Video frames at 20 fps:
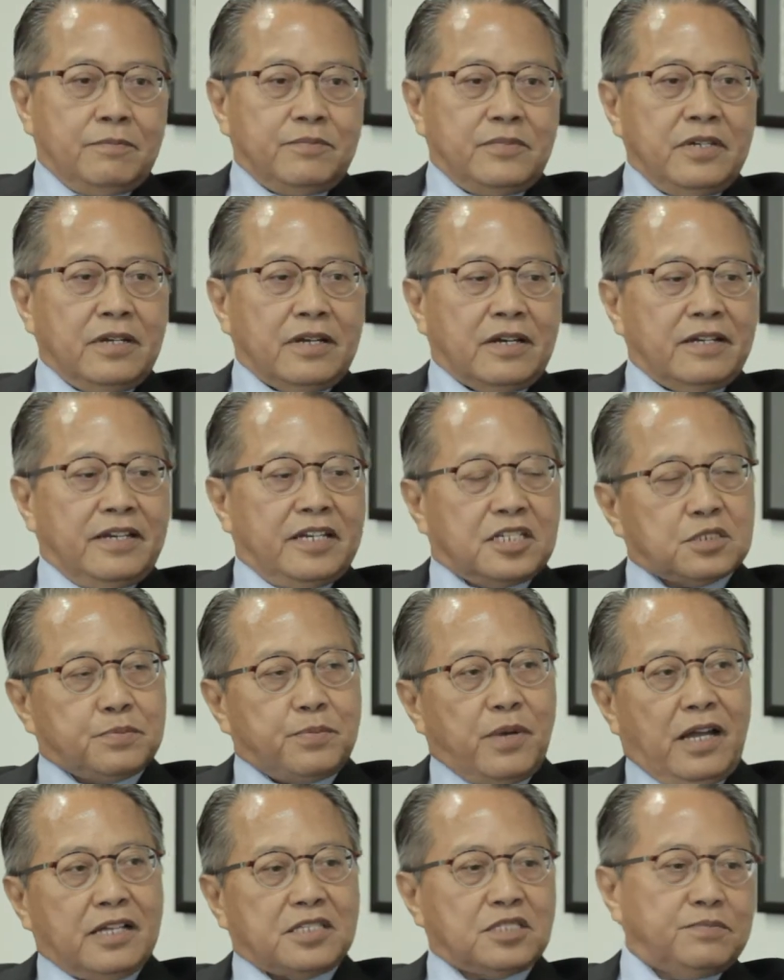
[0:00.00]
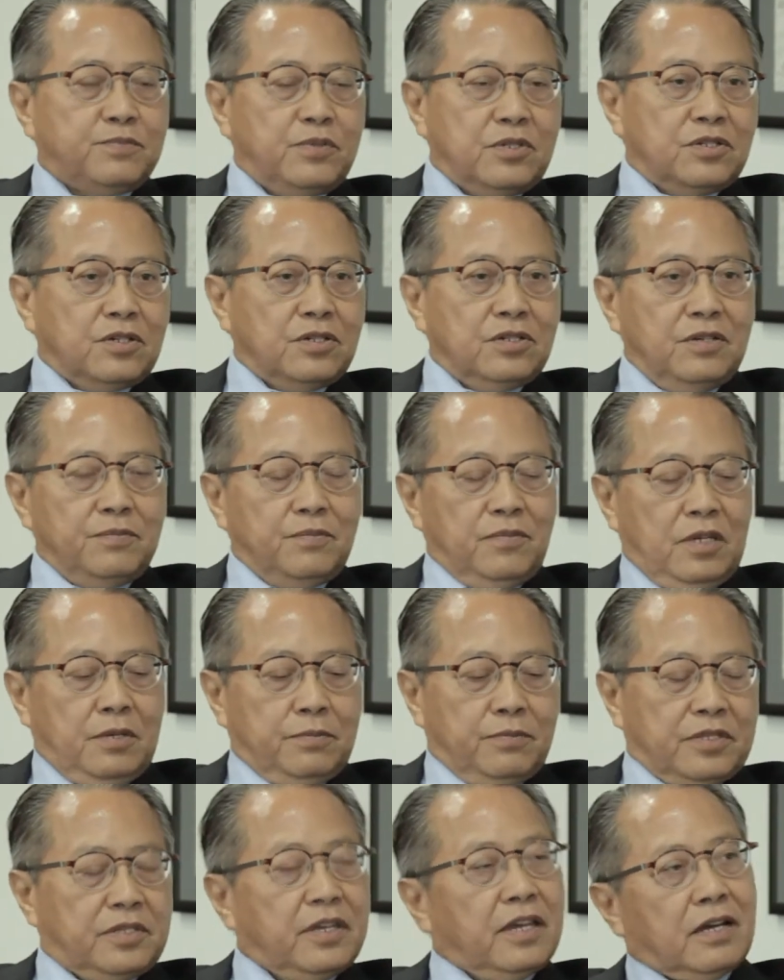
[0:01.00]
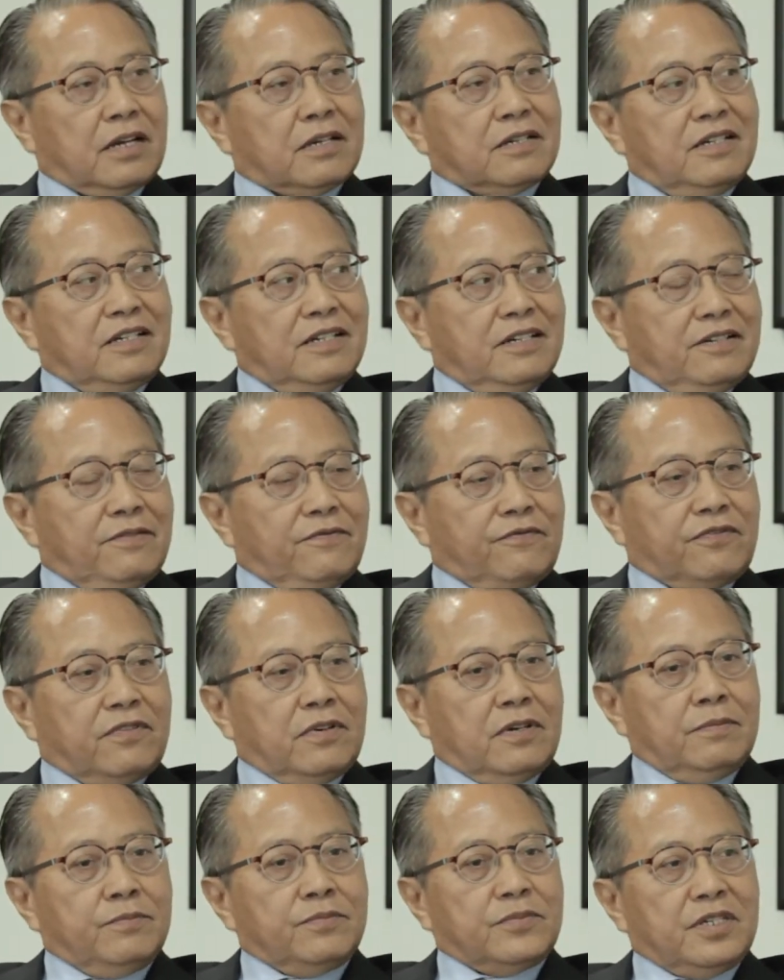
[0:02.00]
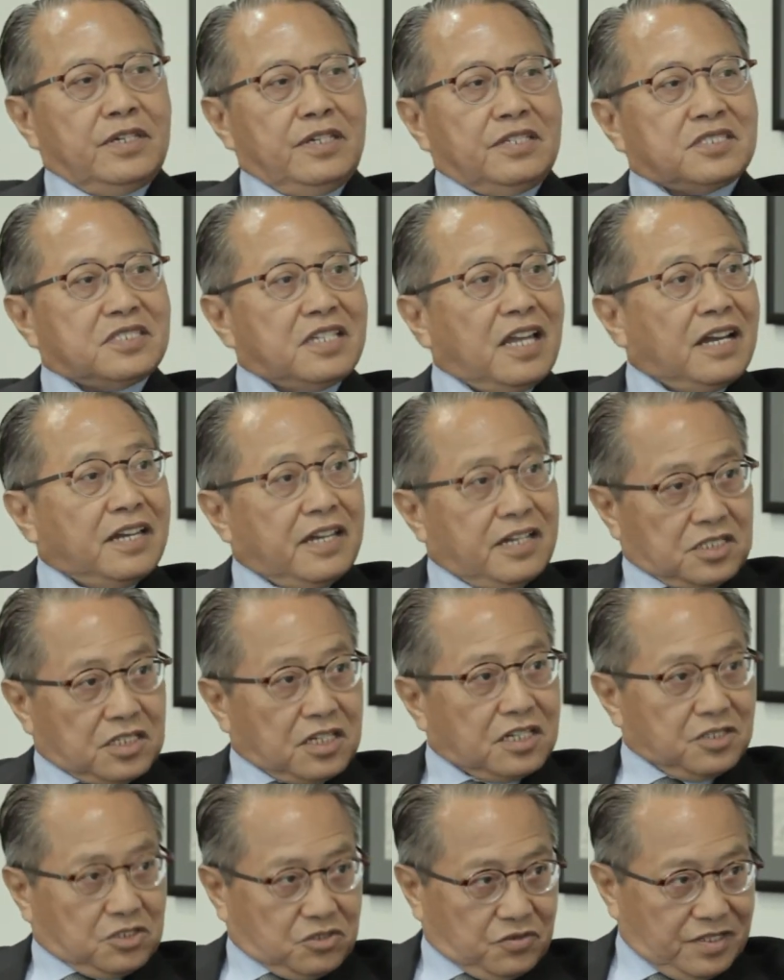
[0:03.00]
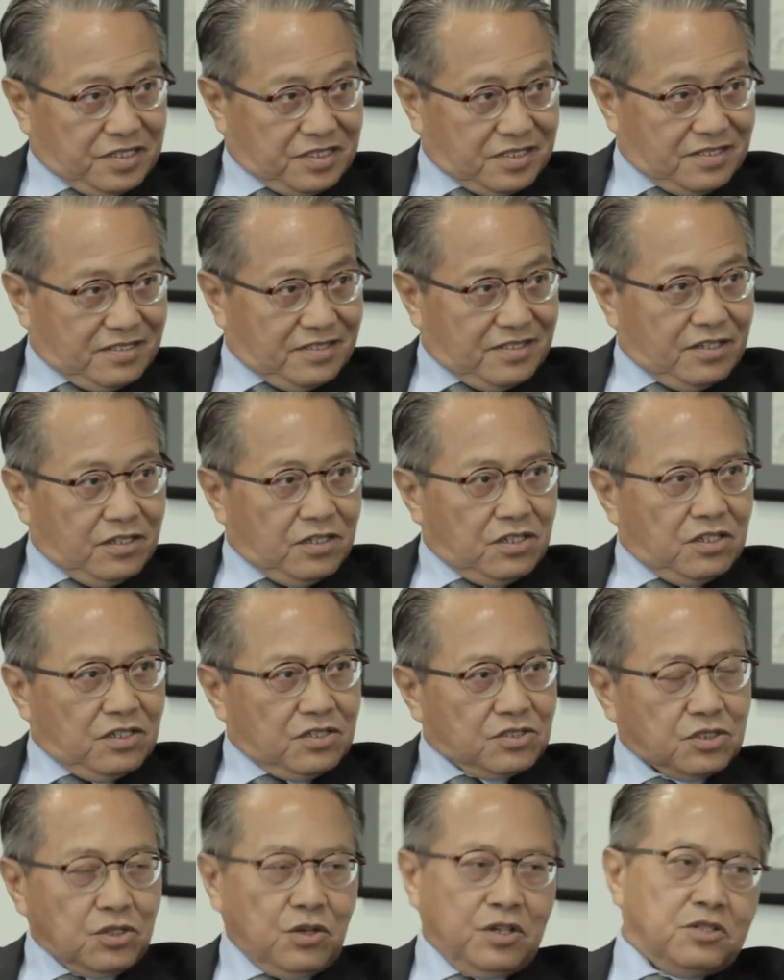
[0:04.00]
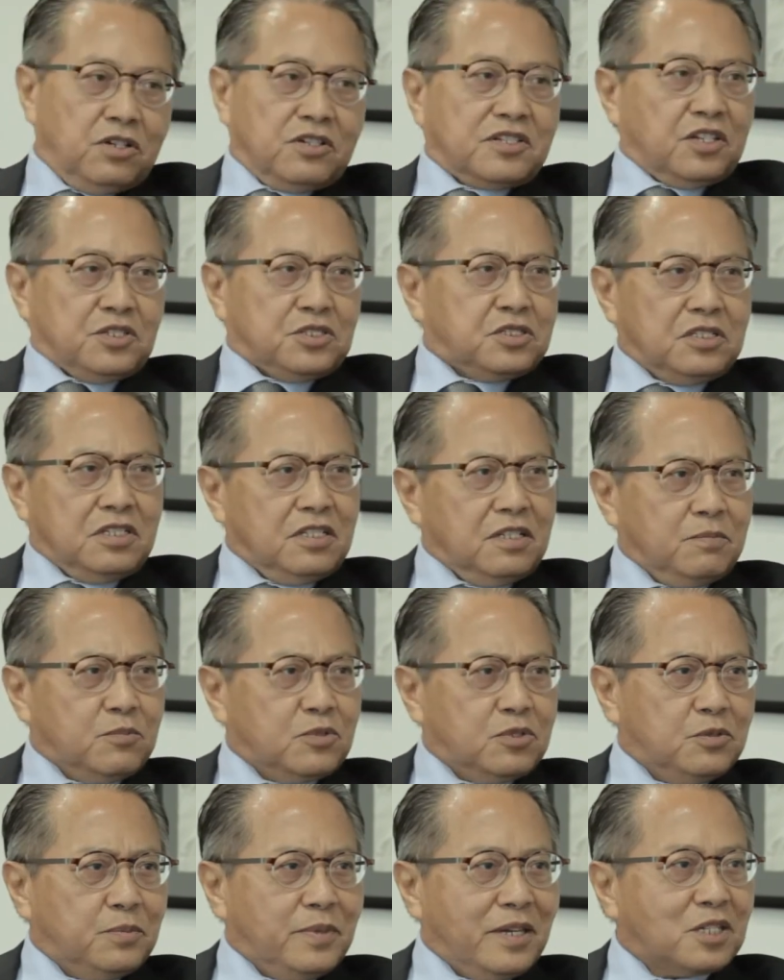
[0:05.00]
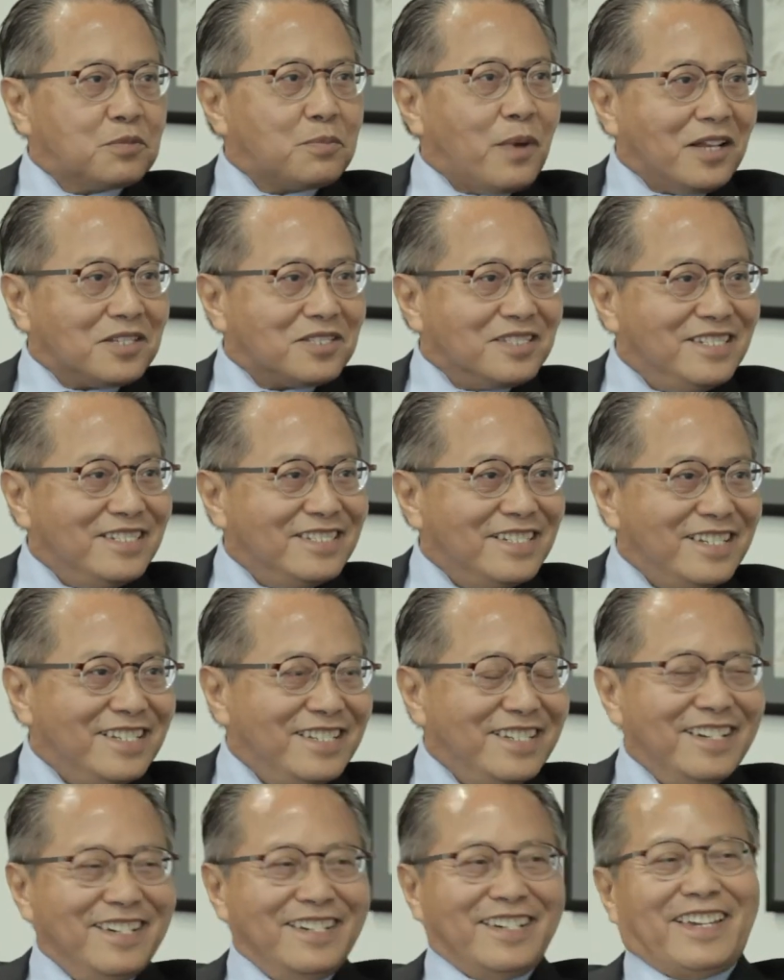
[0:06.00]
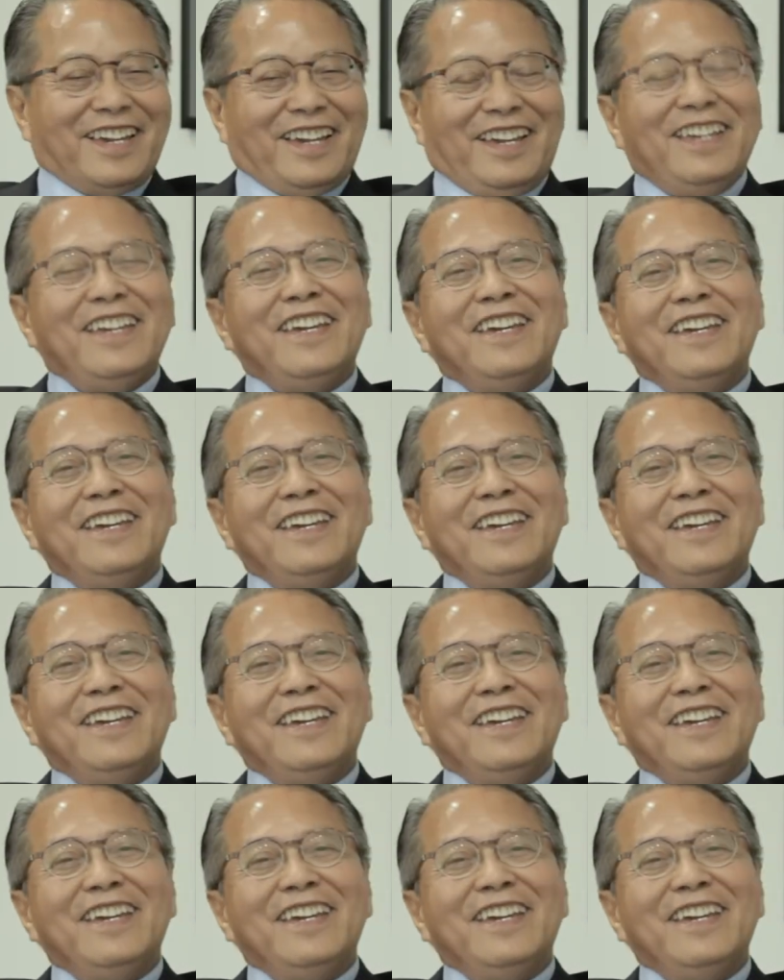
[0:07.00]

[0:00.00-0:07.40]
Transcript: They are expats but they are from the CIS countries. So I don't consider them to be expats. Okay.